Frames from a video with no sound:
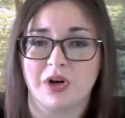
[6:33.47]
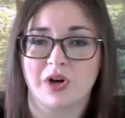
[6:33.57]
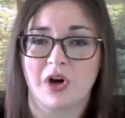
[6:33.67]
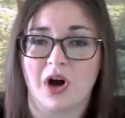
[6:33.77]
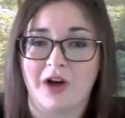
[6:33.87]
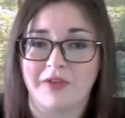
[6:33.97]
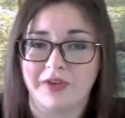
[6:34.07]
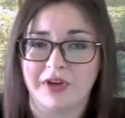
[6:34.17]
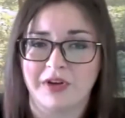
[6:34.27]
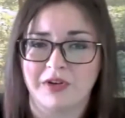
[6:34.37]

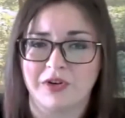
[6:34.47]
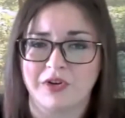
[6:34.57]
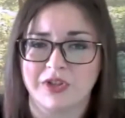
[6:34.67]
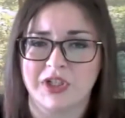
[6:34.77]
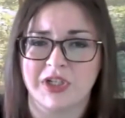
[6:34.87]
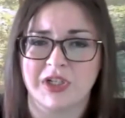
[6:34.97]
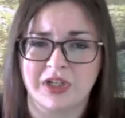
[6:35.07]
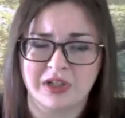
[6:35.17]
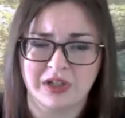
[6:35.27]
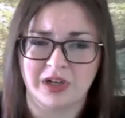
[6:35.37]
coffee or your
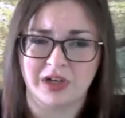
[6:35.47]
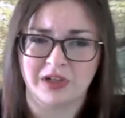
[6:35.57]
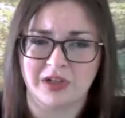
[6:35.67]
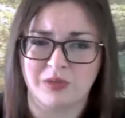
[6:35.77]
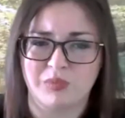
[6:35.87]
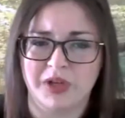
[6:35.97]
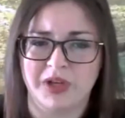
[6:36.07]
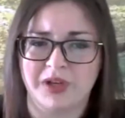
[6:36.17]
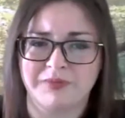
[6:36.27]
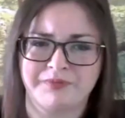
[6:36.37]
tea on a little plate.